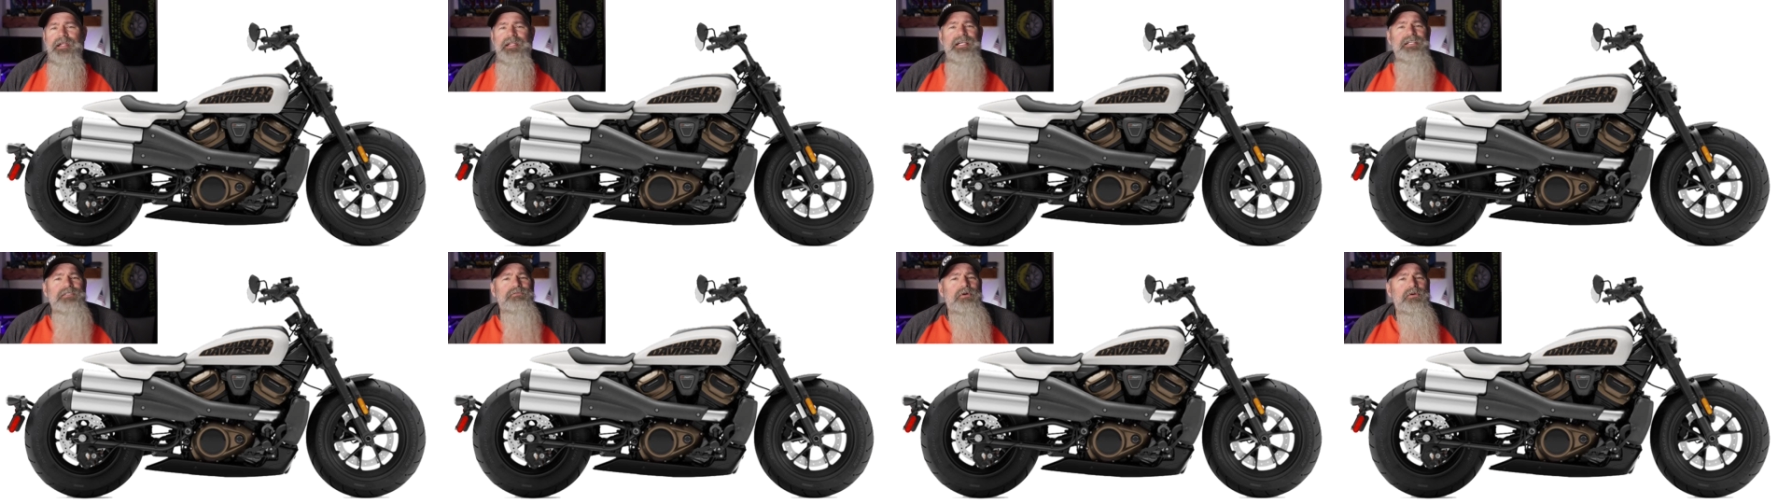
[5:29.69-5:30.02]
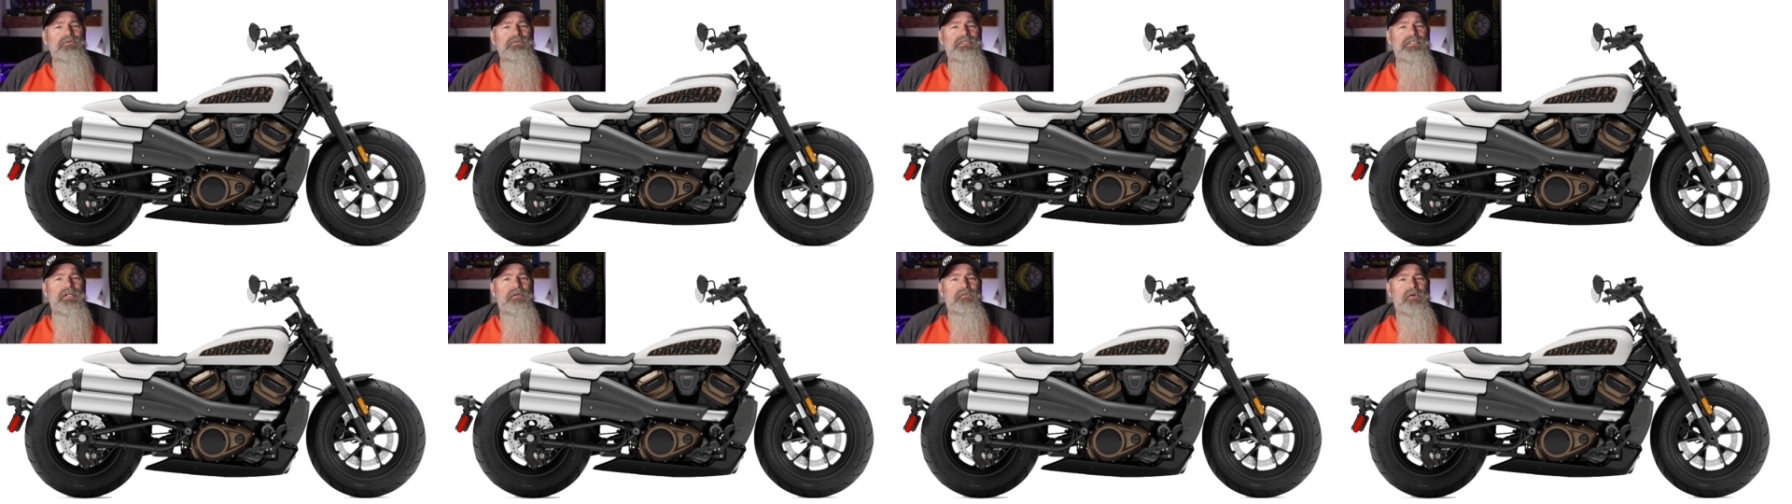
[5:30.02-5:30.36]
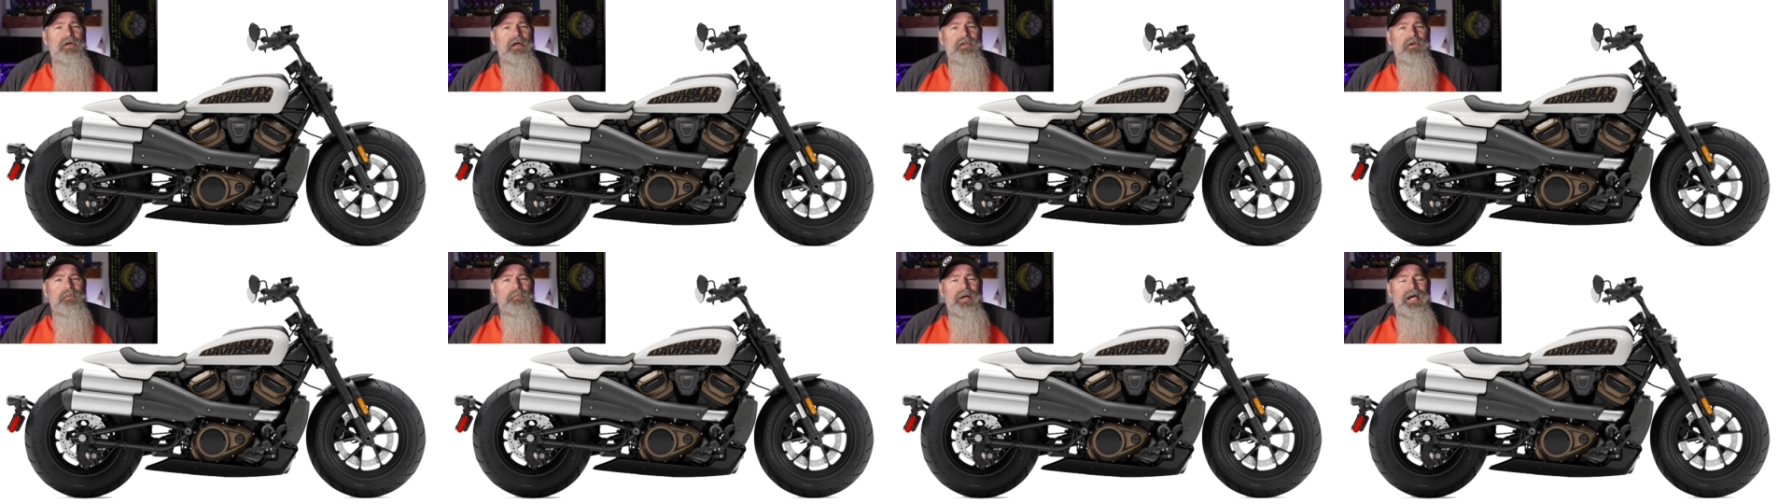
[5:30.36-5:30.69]
and he's rode
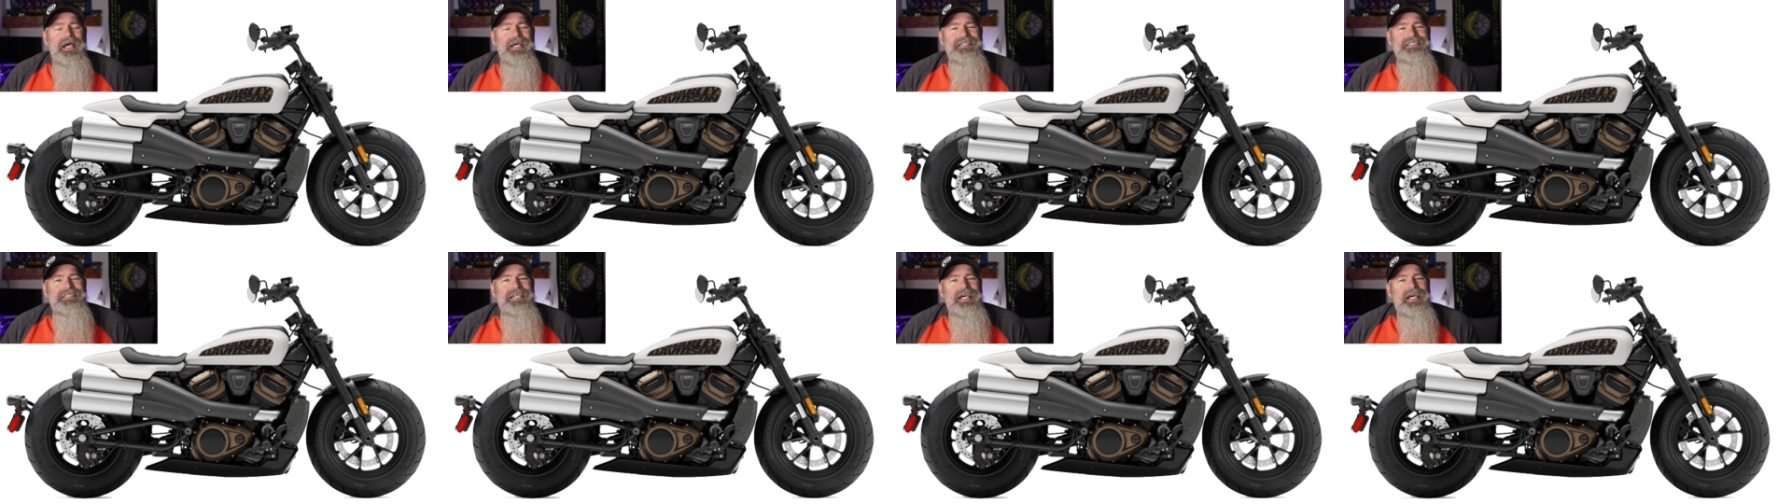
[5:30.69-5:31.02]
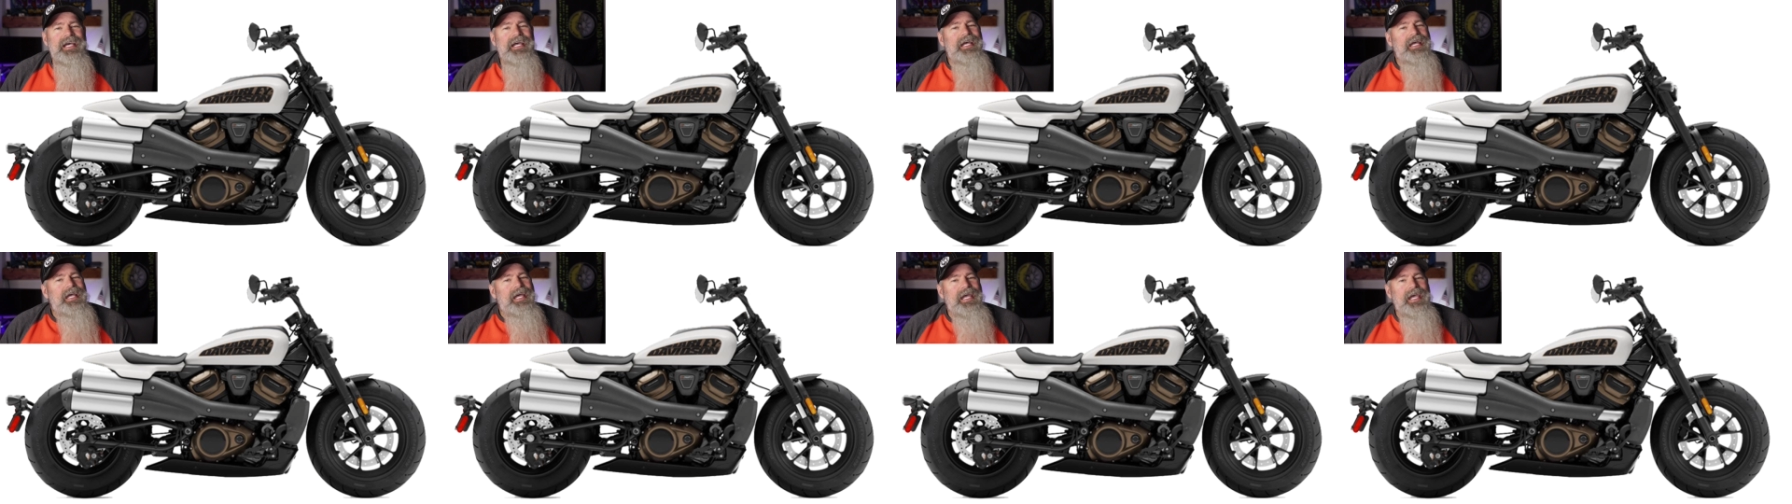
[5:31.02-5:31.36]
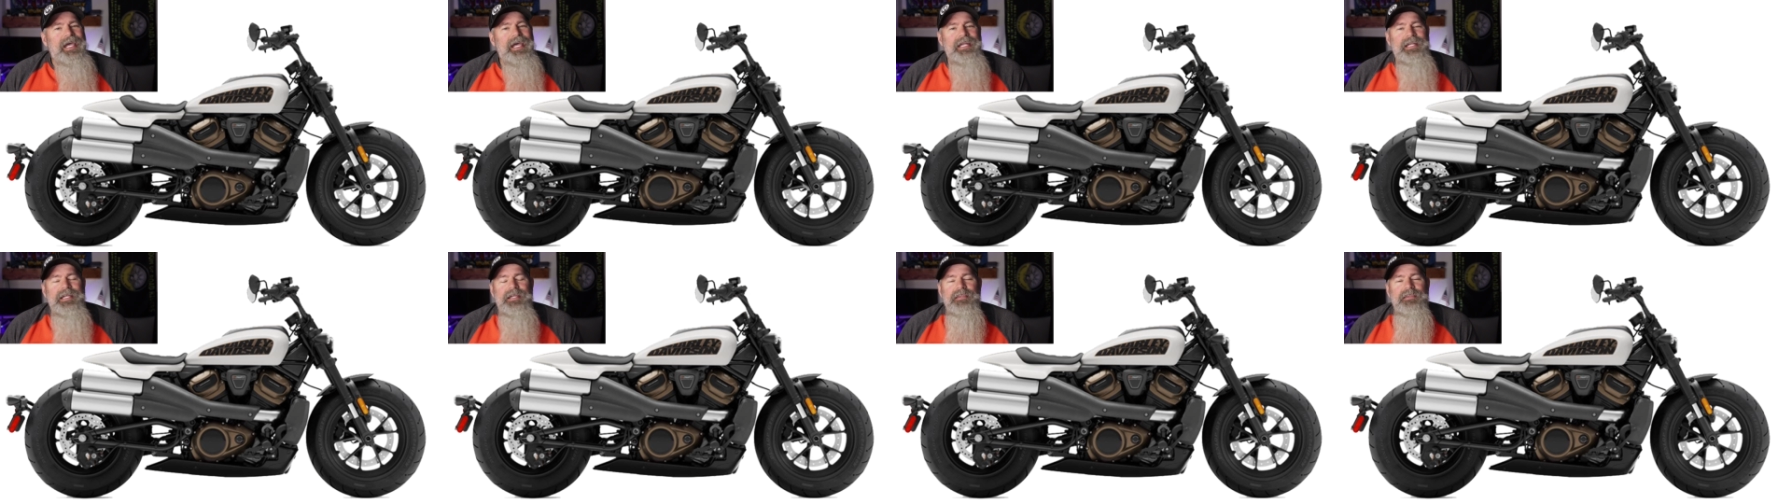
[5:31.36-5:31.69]
several other bikes.
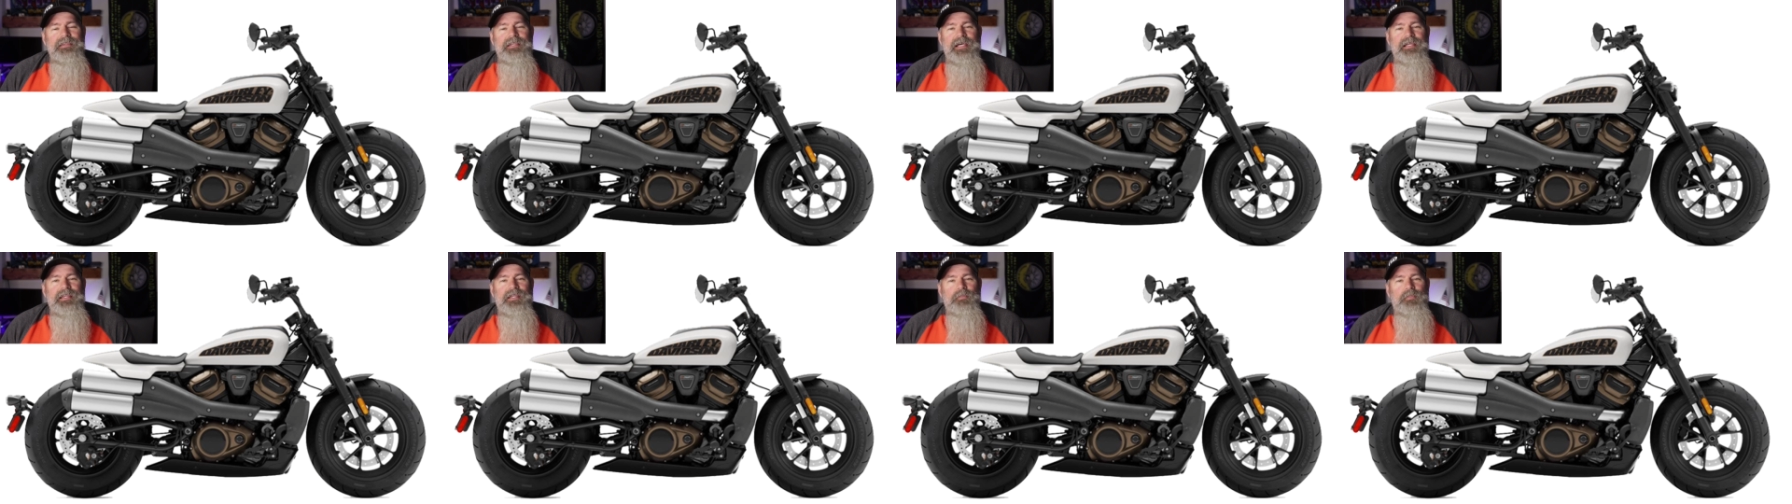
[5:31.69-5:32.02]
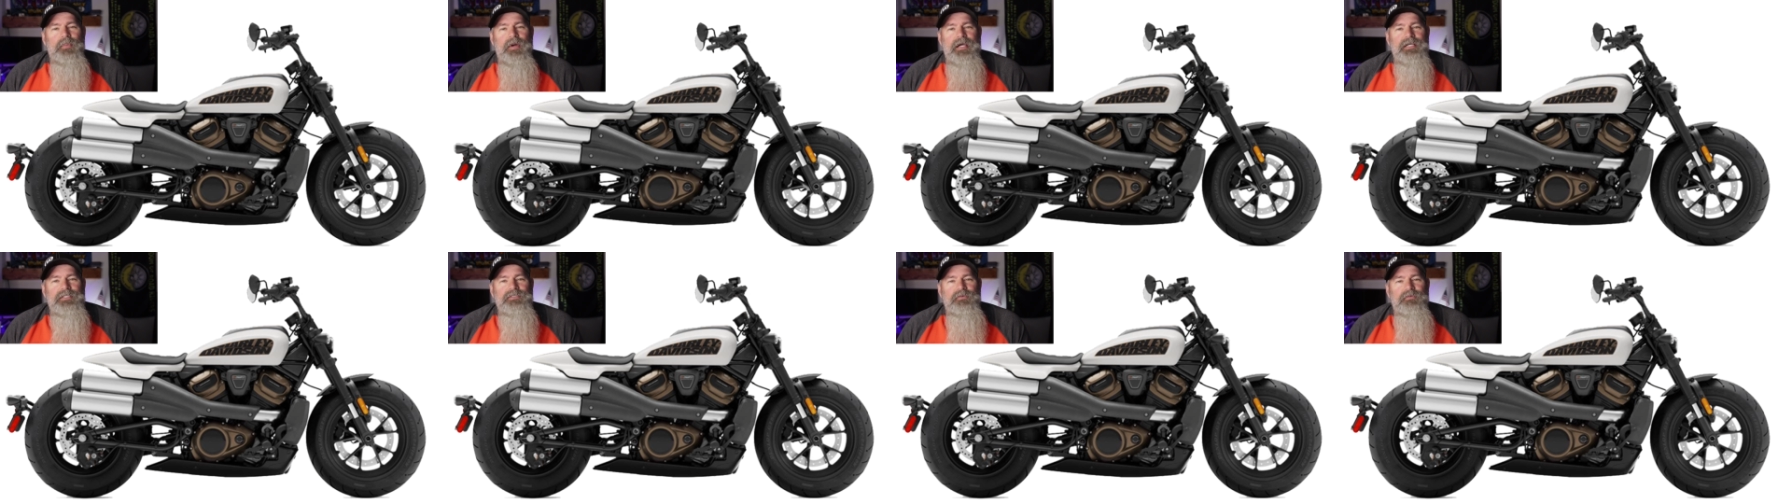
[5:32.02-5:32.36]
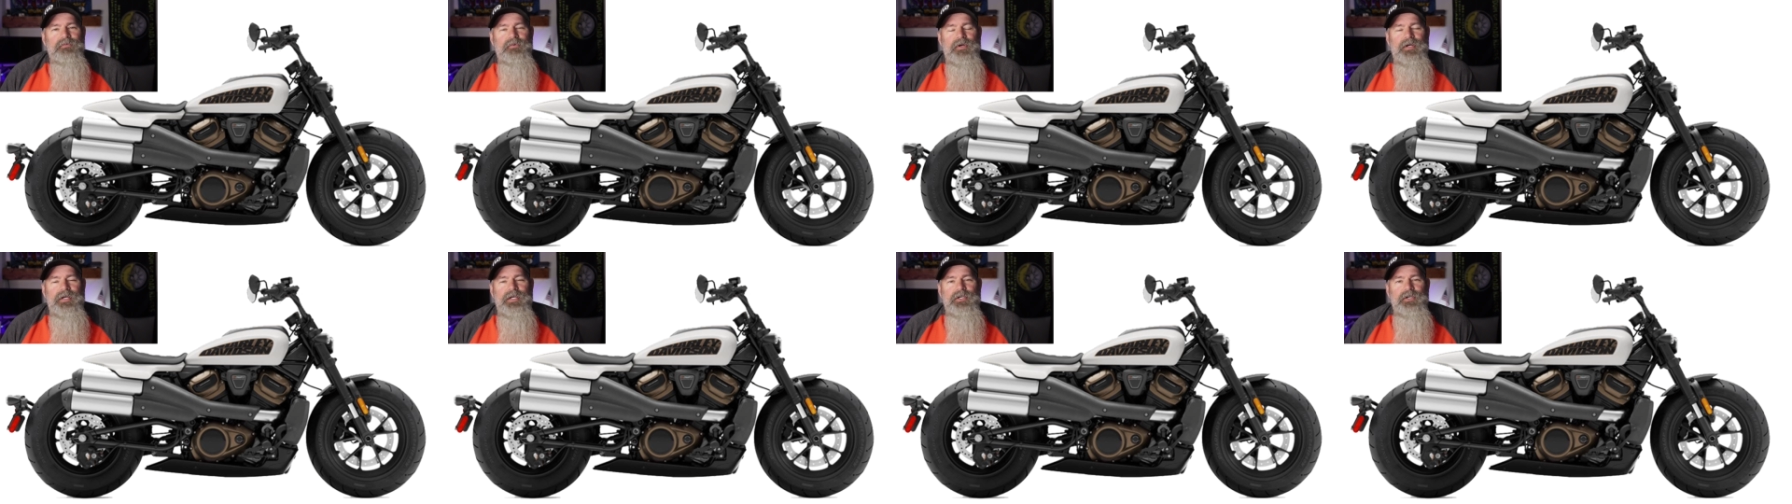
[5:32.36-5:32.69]
He didn't think the brakes were
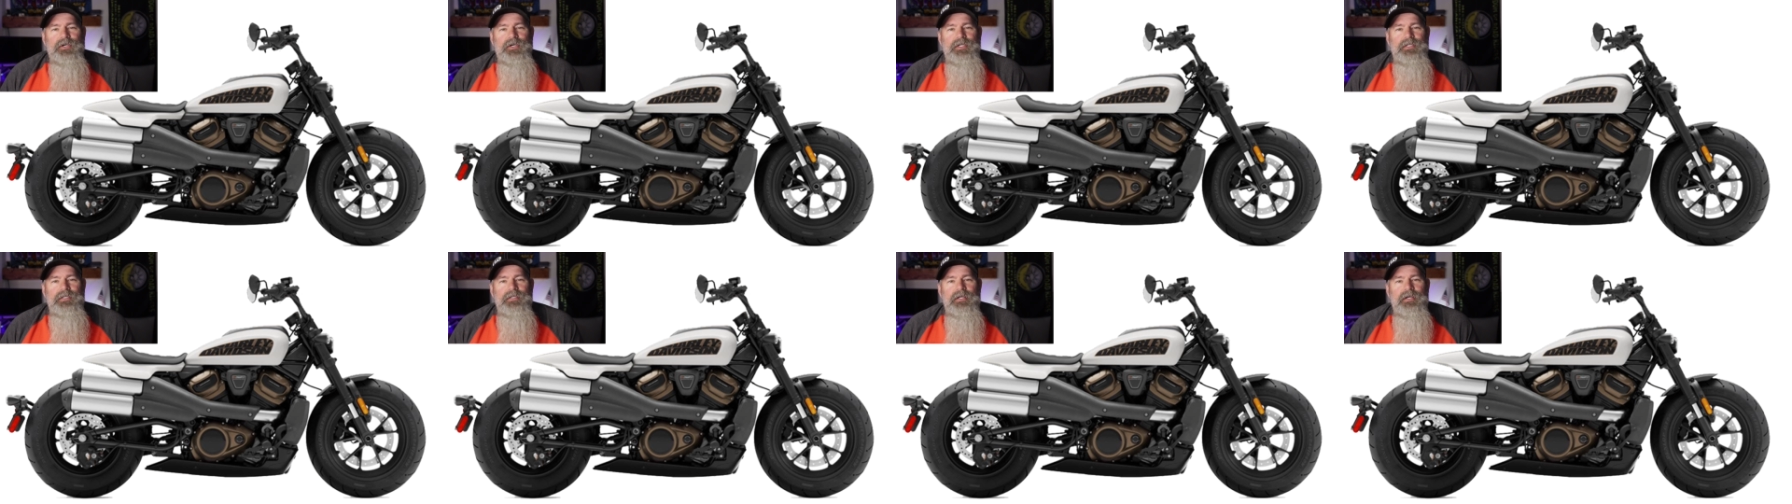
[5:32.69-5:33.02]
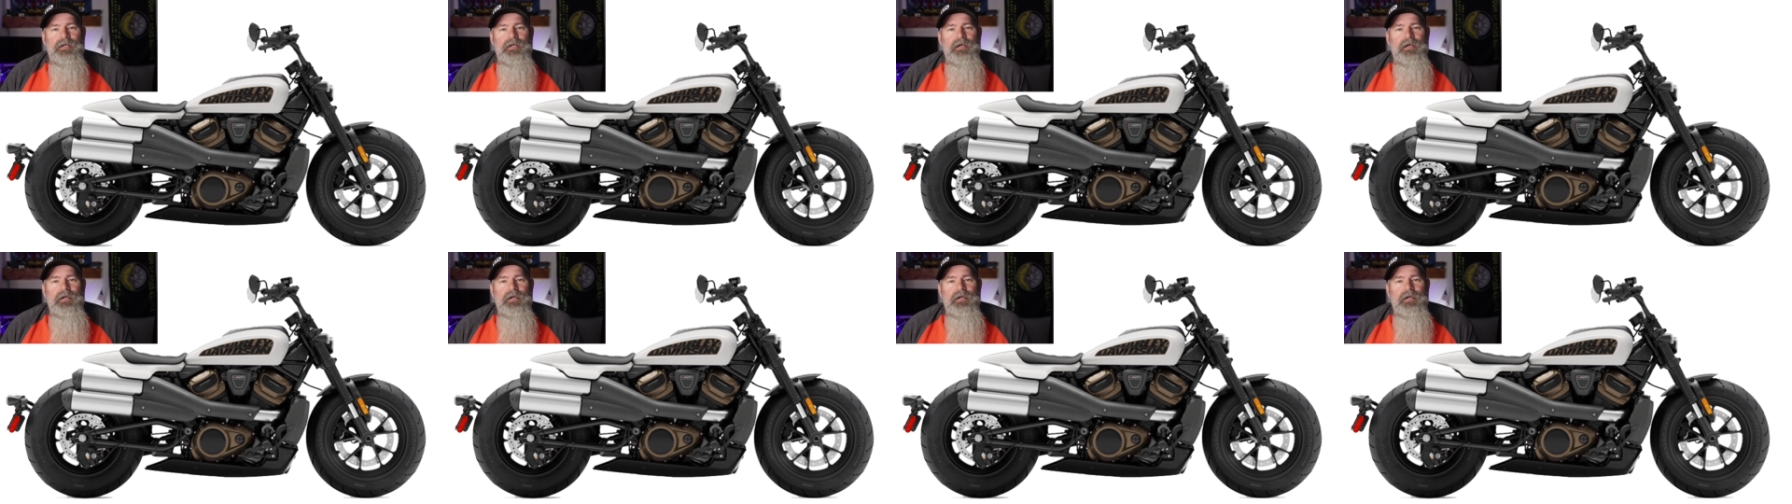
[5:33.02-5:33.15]
very good.